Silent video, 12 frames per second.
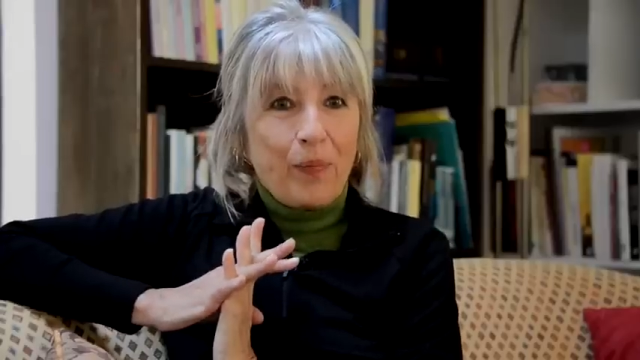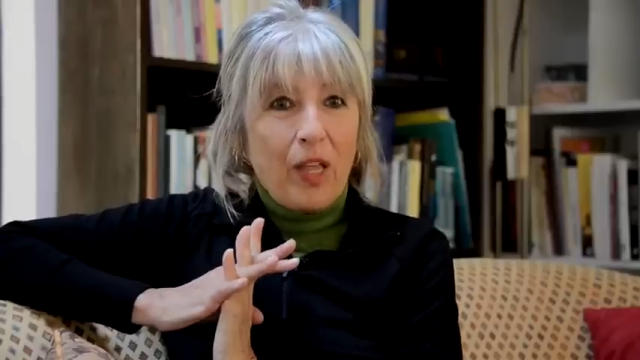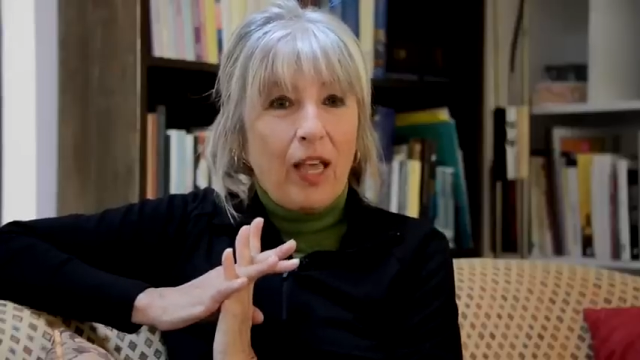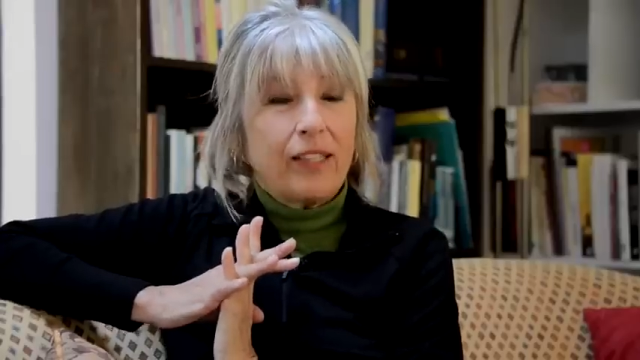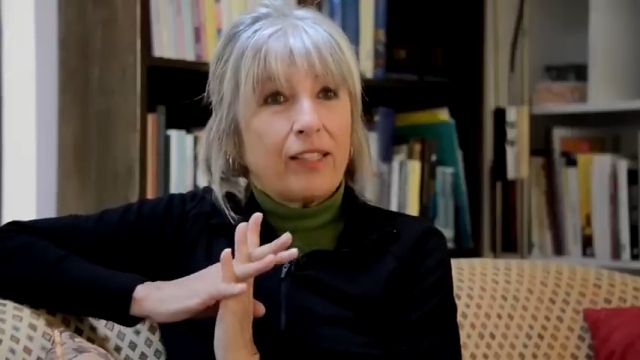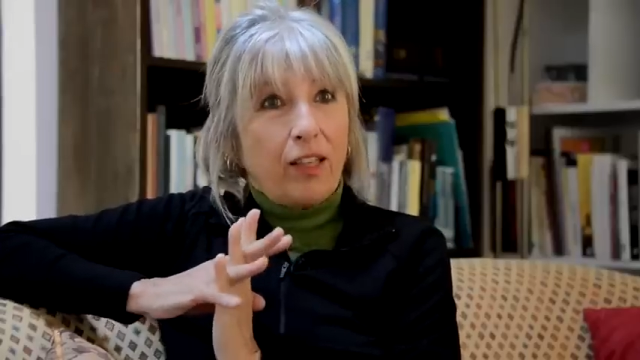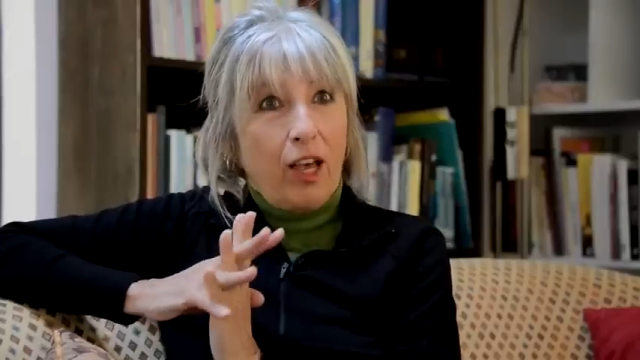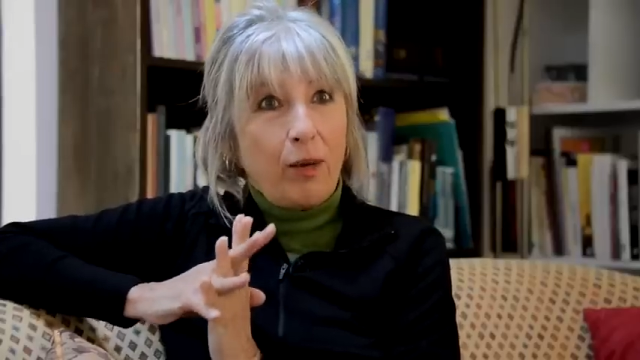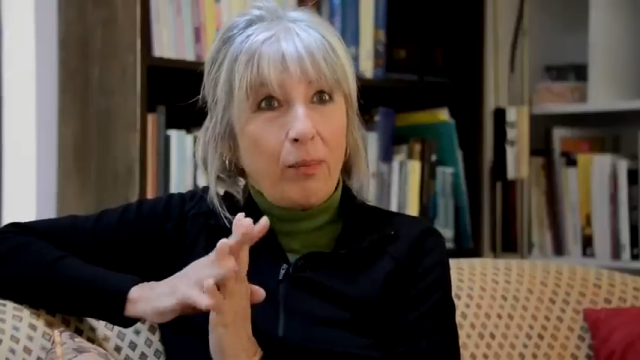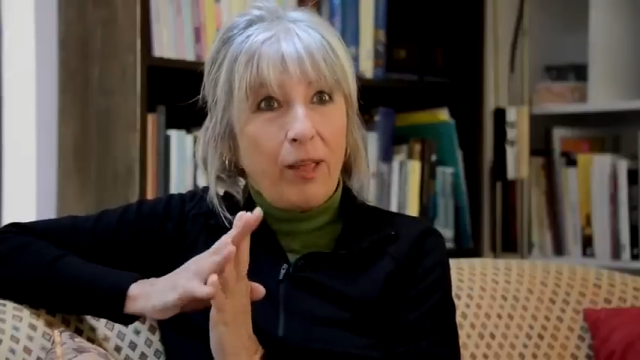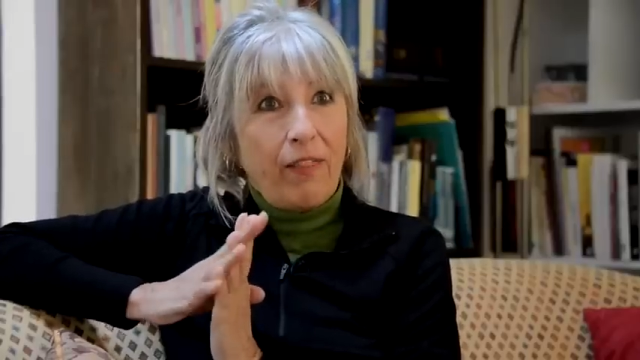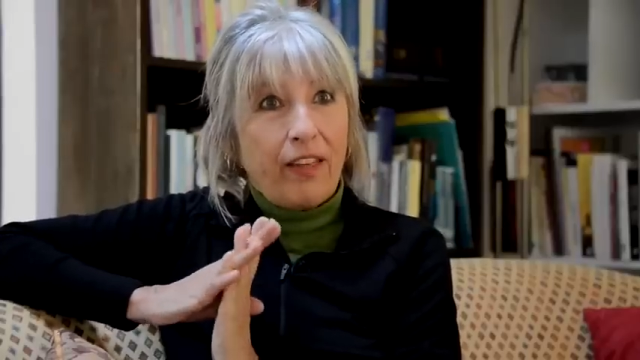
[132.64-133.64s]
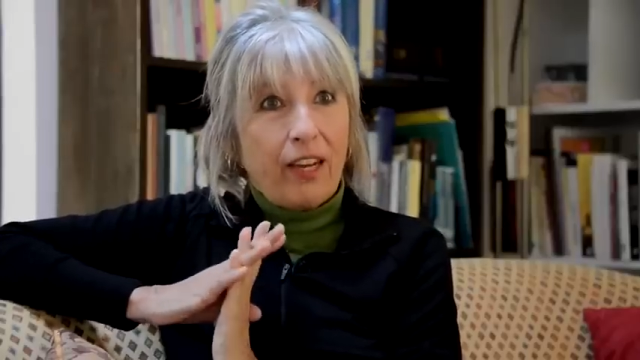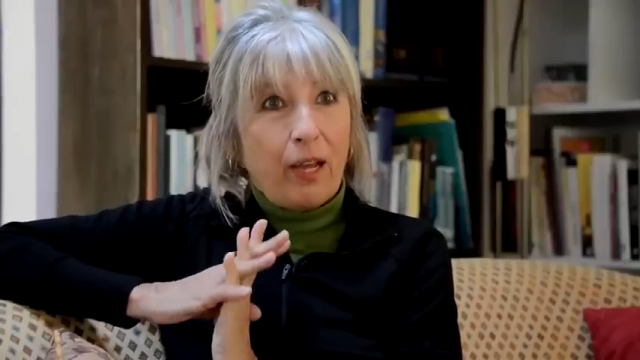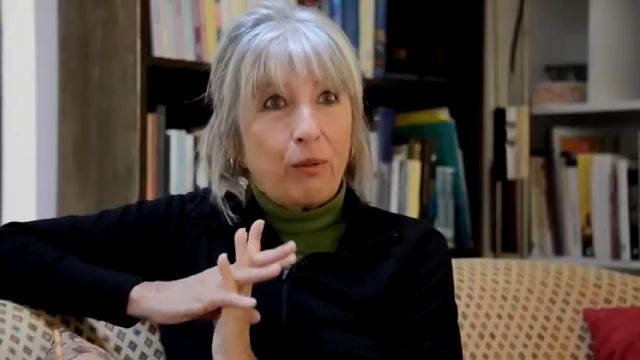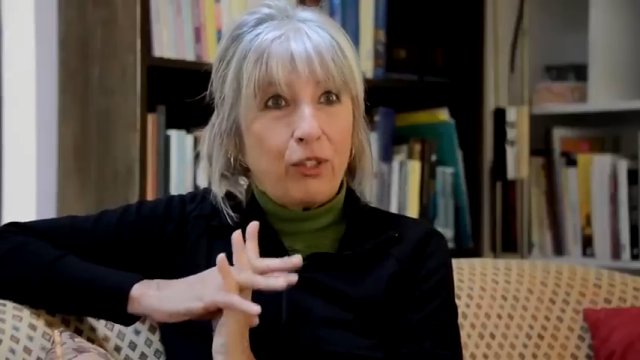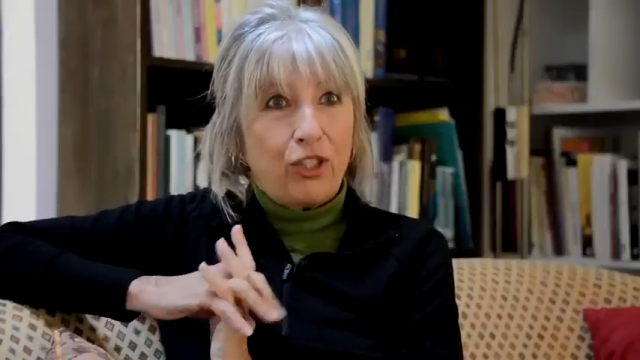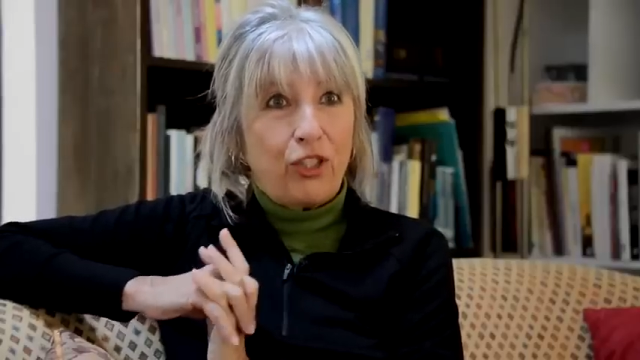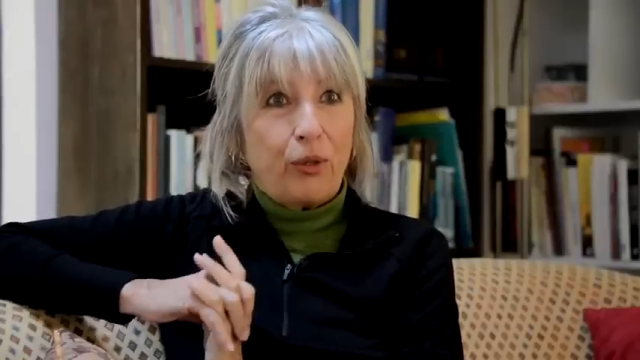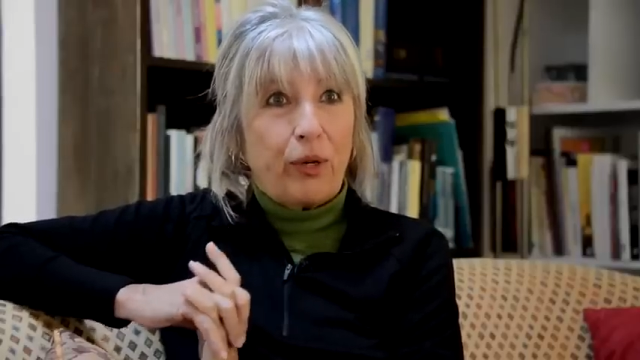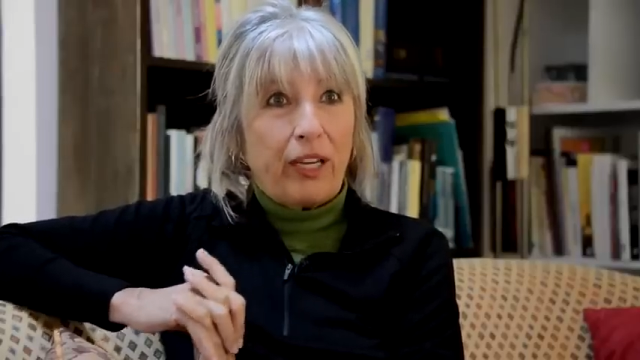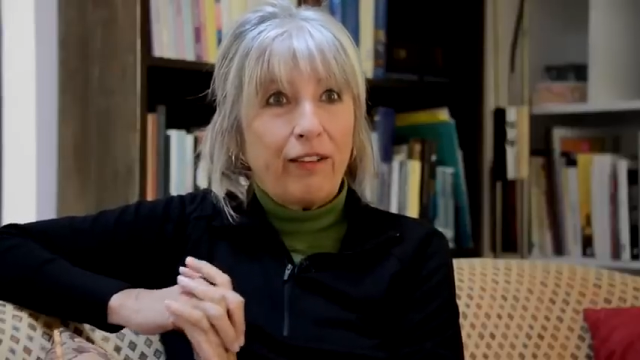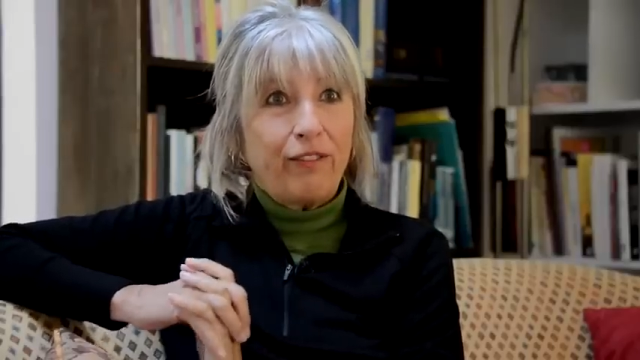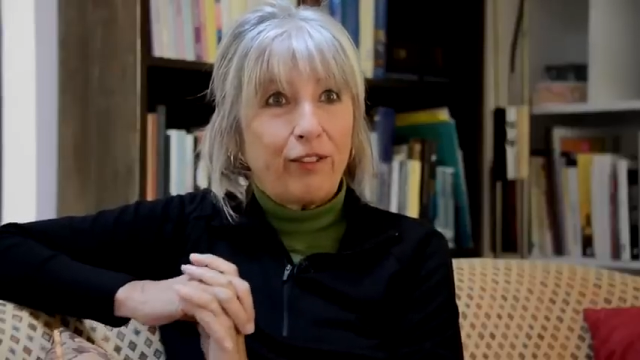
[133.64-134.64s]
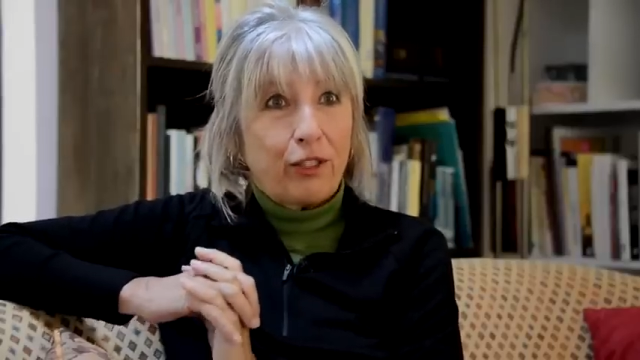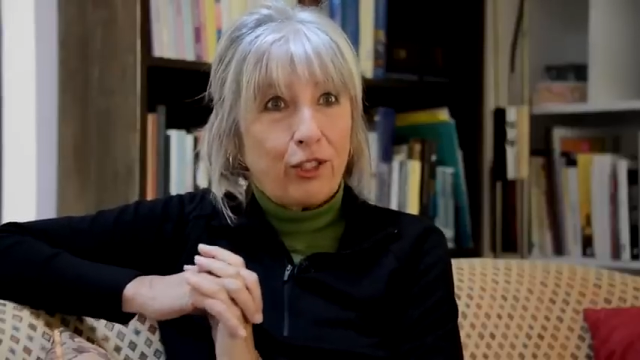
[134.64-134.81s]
assignment that I was doing for